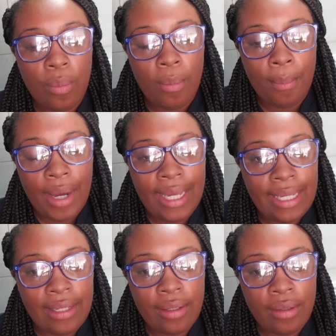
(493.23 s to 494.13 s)

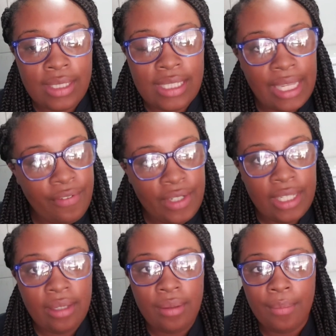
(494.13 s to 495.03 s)
my
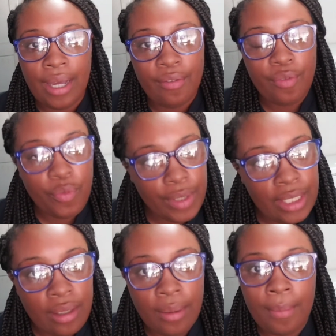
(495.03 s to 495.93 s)
safety, my
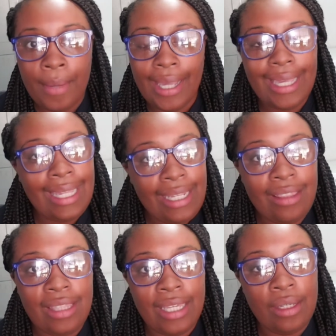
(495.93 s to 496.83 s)
freedom, my
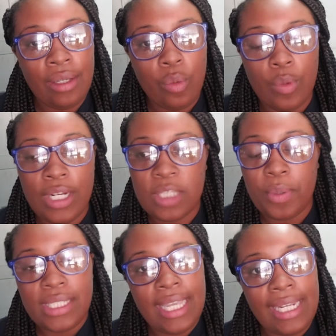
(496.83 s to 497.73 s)
anything when it's
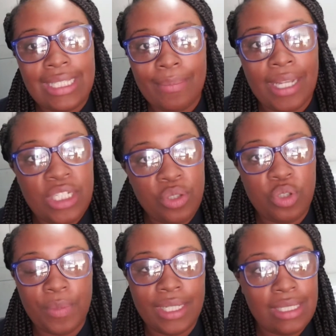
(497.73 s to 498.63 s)
pertaining to my
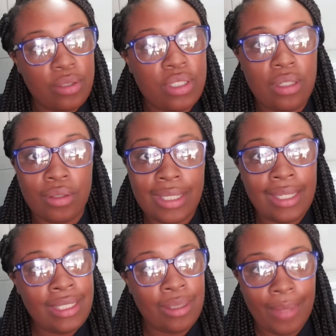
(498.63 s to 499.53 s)
children, because those
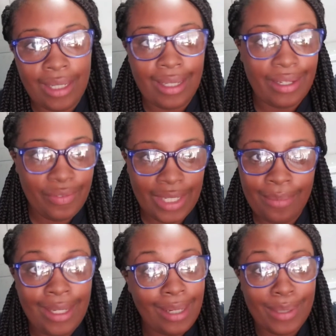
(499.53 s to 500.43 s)
kids are my life, and
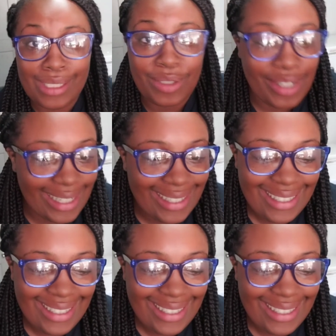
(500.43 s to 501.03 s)
I'm not about to cry.